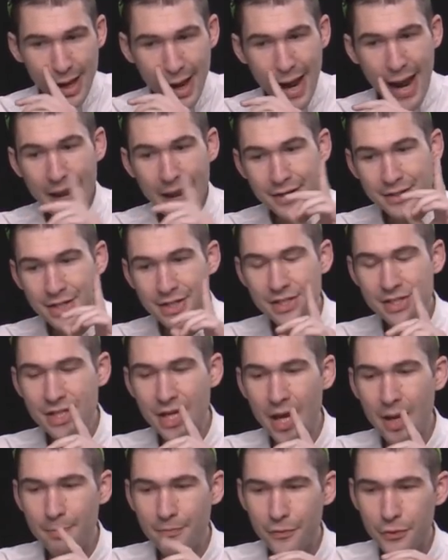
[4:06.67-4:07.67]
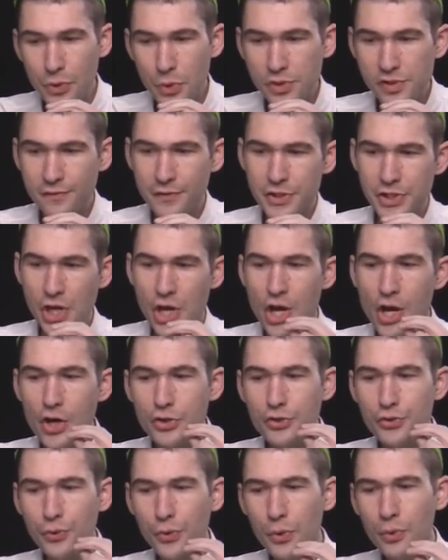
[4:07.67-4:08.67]
And it's time for those of us
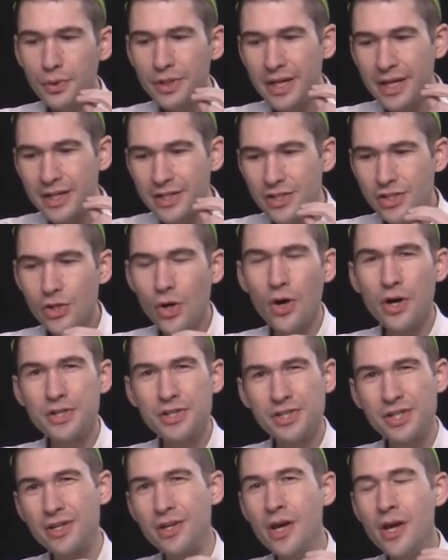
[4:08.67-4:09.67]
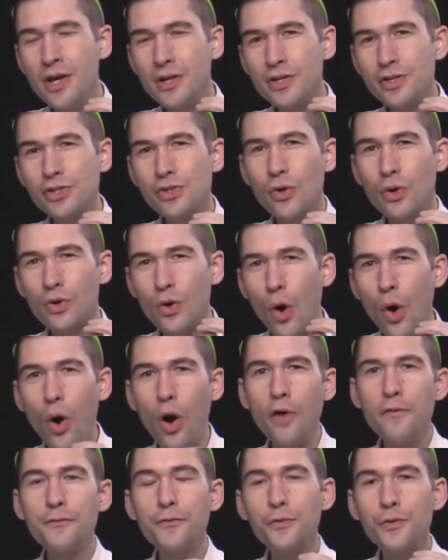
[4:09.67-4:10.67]
truly exhausted to start
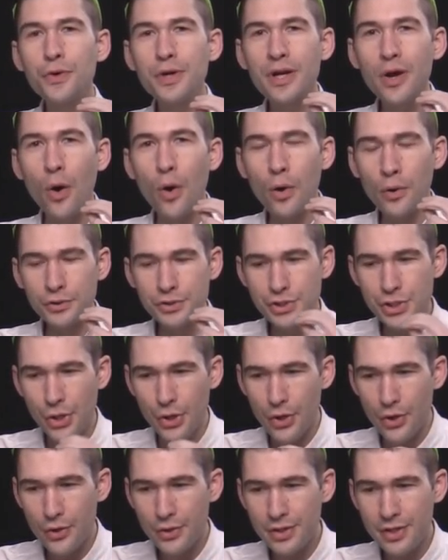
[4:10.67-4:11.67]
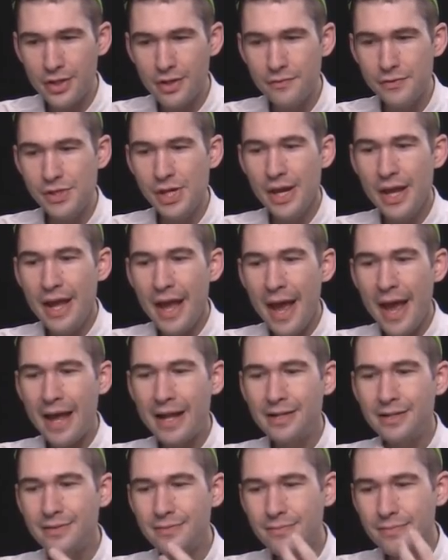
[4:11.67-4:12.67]
offering alternatives
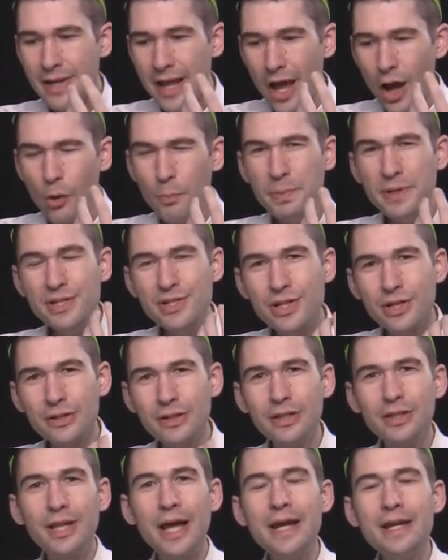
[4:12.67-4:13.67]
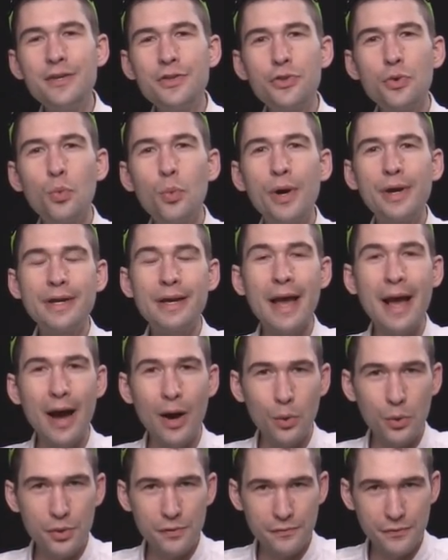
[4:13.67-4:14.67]
and helping to light the way
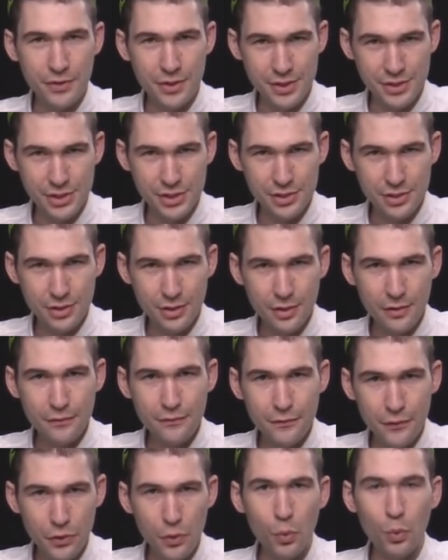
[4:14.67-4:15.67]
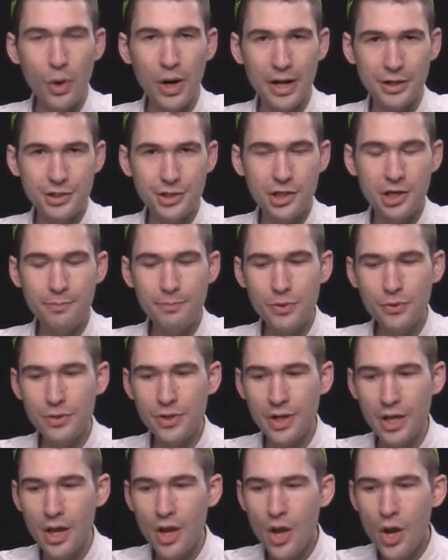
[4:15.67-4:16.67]
out of this for the watch
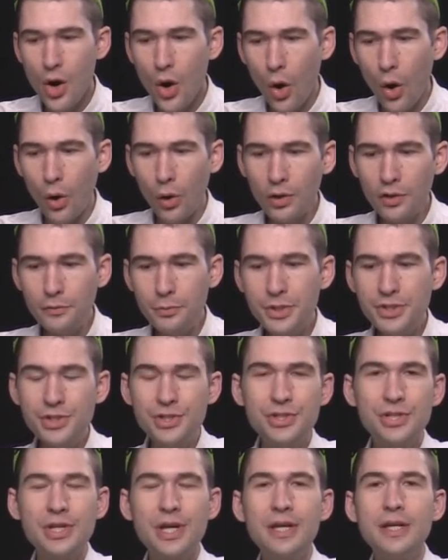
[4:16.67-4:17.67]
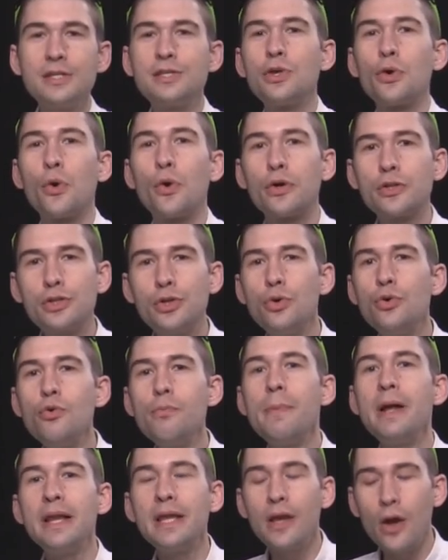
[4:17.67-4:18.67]
community. All of which to say is there are too
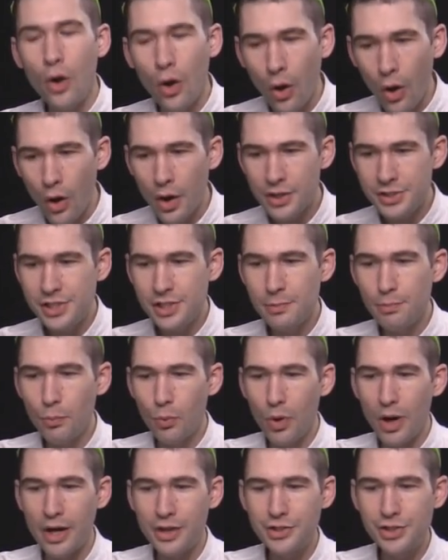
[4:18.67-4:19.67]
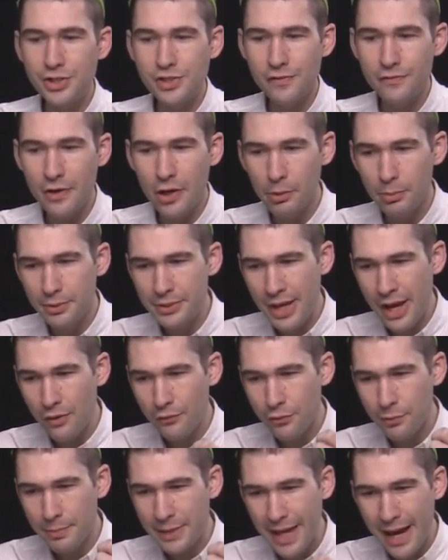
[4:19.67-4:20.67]
many awesome watches available now
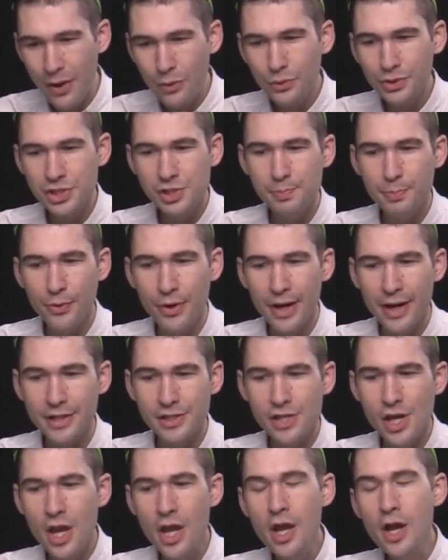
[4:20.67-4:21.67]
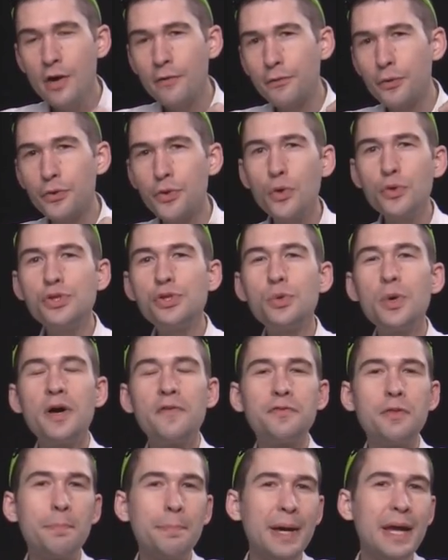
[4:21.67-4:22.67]
from countless brands for those who
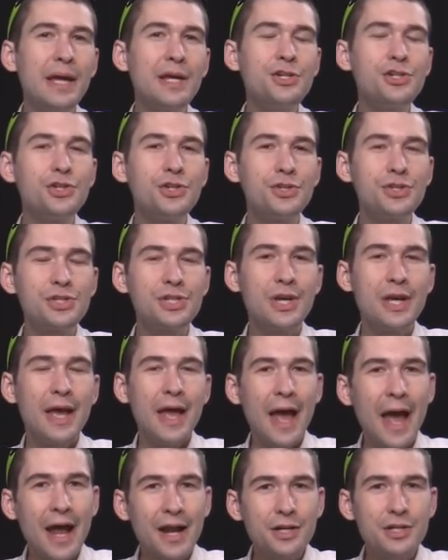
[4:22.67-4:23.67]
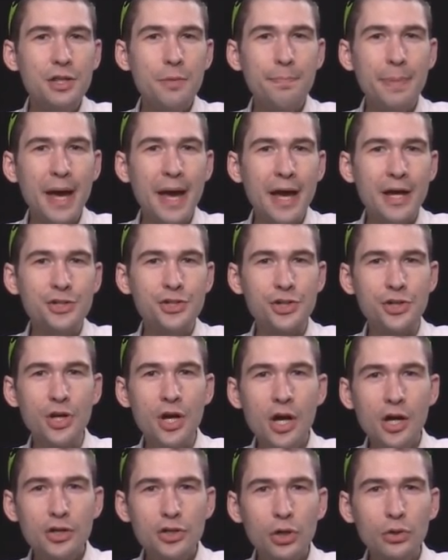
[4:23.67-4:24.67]
have the patience and the
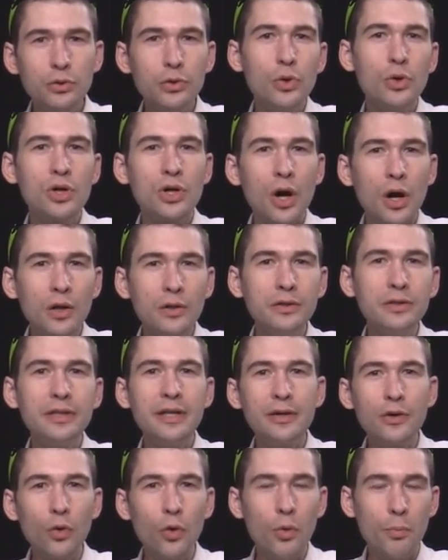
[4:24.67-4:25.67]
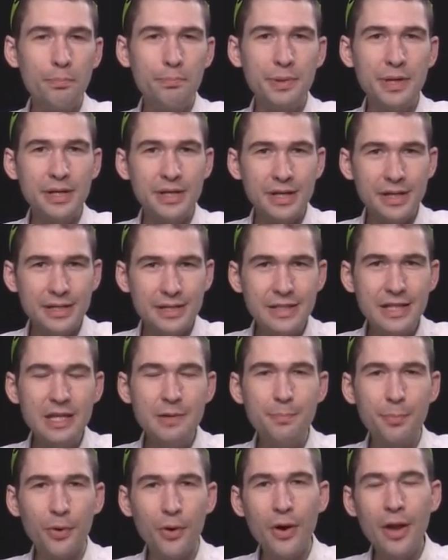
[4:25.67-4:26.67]
passion to look a little bit
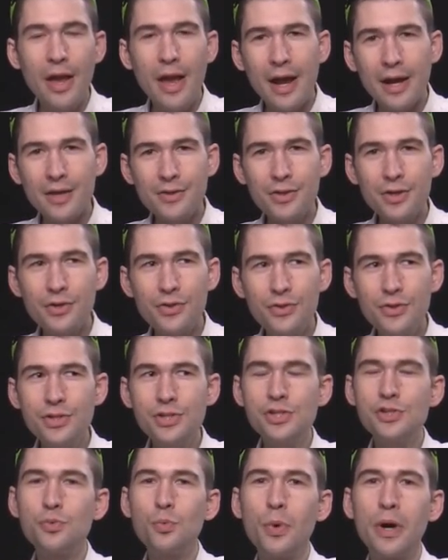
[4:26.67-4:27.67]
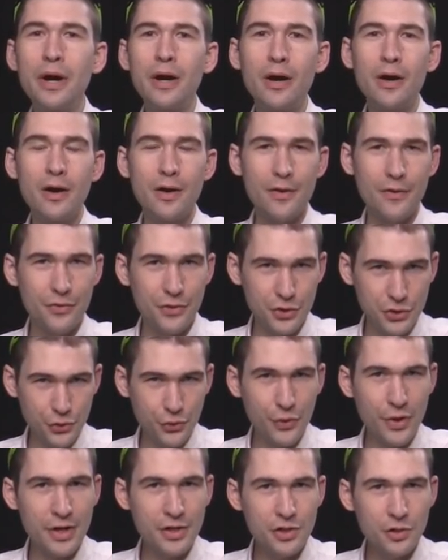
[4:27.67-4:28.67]
deeper. And I think this is where the
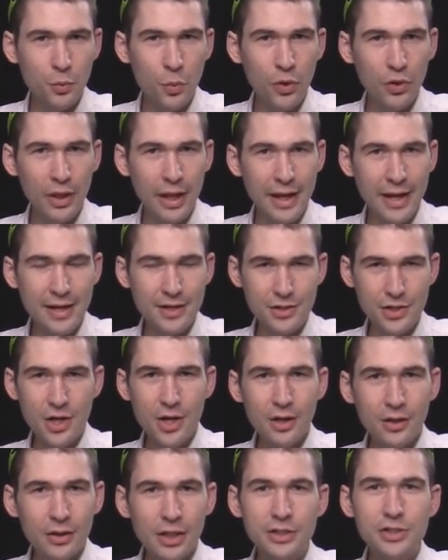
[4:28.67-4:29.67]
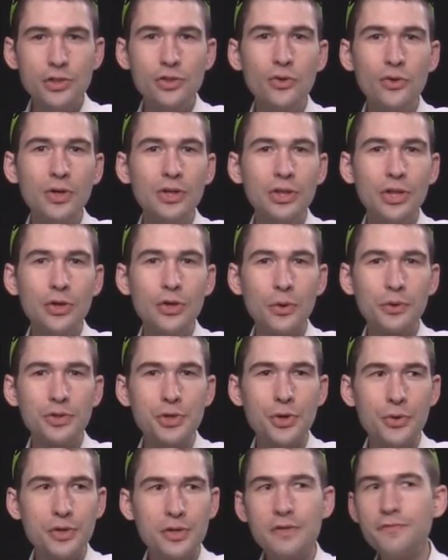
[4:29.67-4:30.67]
trend will end. Let's look at the
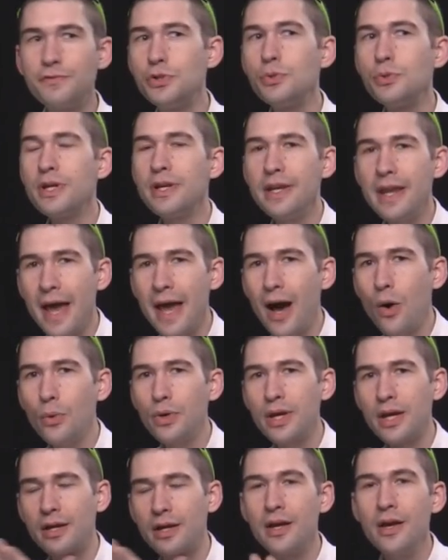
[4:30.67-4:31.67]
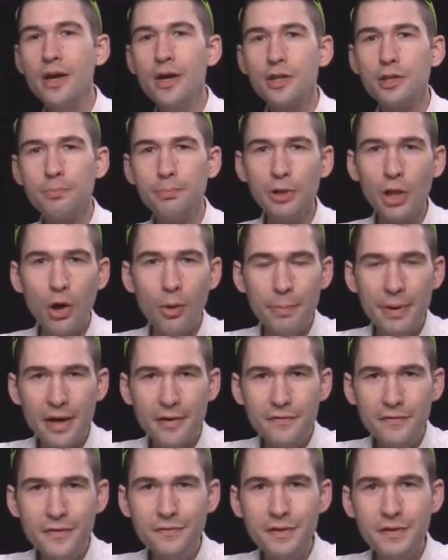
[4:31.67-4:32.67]
alternatives. You can now get the
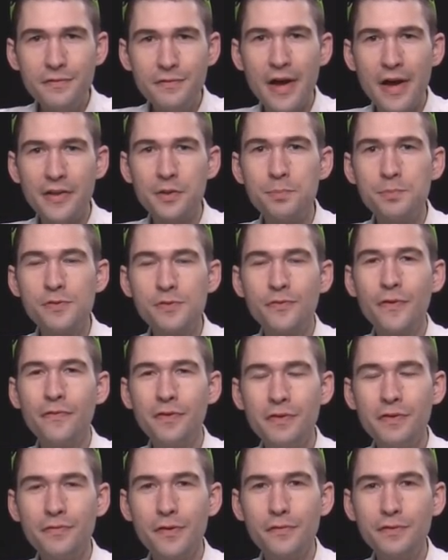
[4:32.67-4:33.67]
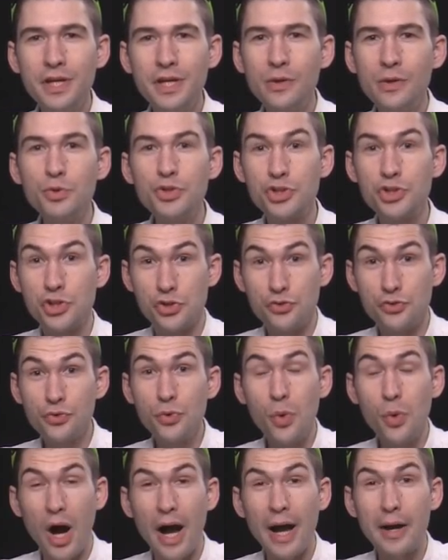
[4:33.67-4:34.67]
Blancpain 50 Fathoms 5015, which is a
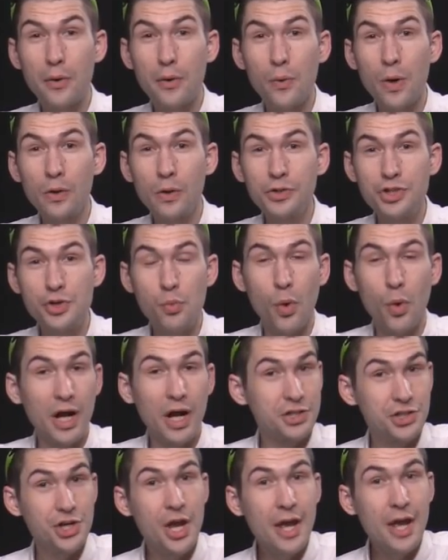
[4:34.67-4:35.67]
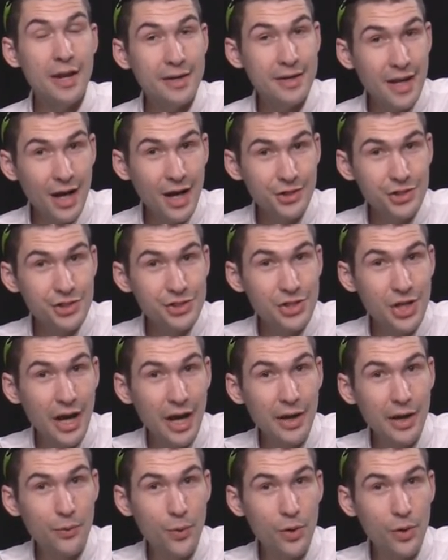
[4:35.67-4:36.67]
true high horology watch. Not just a
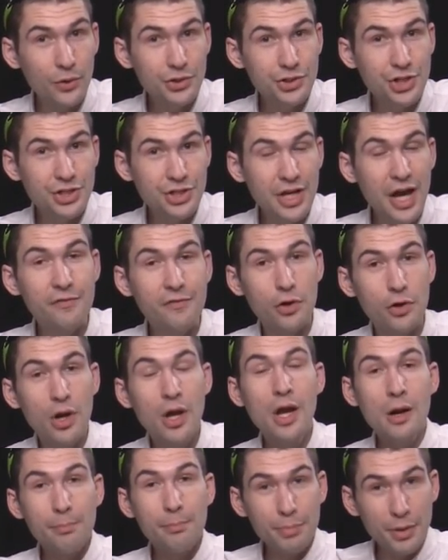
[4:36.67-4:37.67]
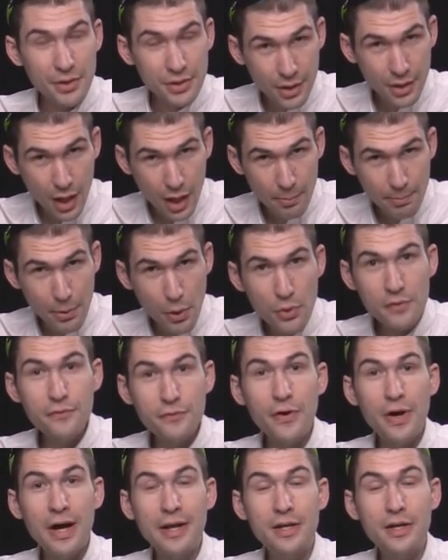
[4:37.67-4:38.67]
high horology diver, but a bona
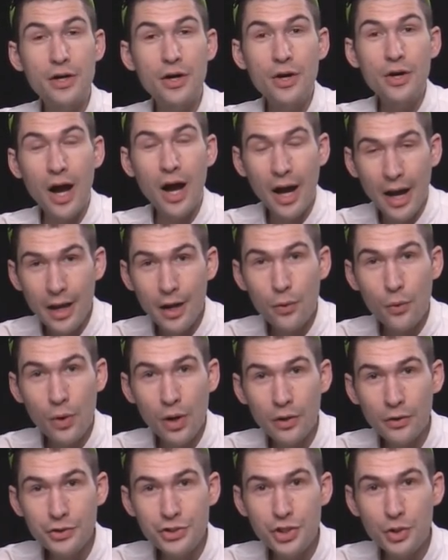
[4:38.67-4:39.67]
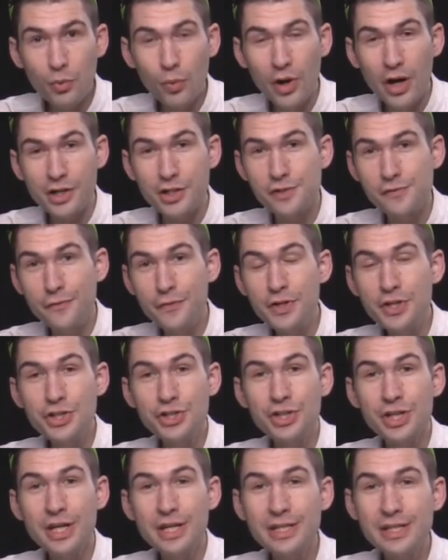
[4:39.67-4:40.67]
fide high horology watch,
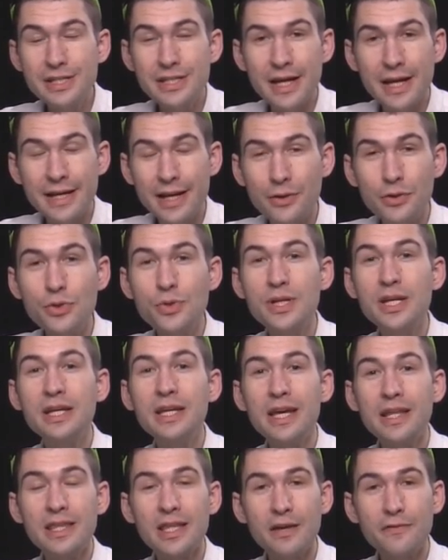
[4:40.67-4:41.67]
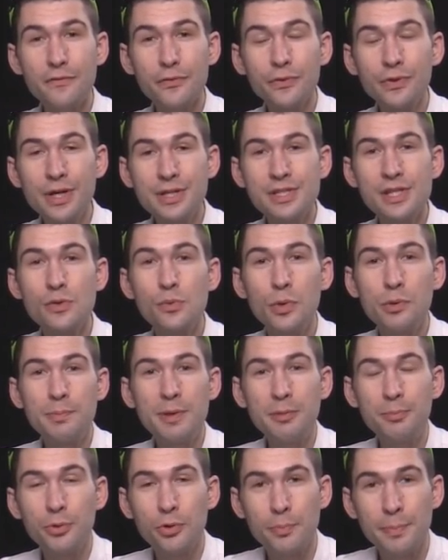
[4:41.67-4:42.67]
finished inside and out. You can get that for less than what
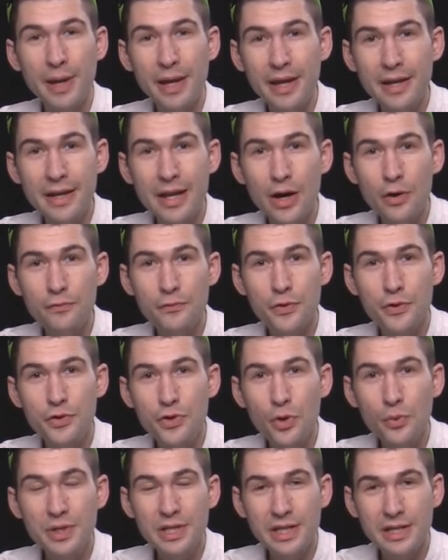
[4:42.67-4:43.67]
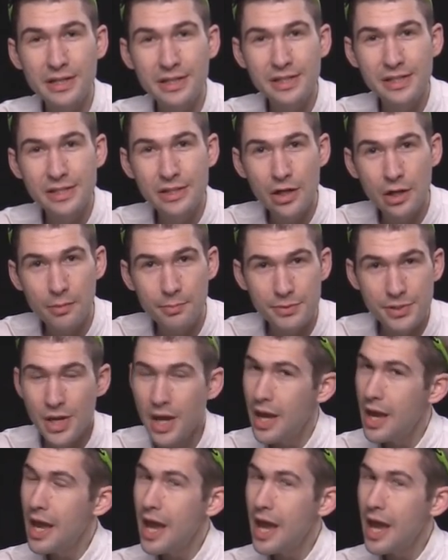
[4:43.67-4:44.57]
people are paying now for no-date subs.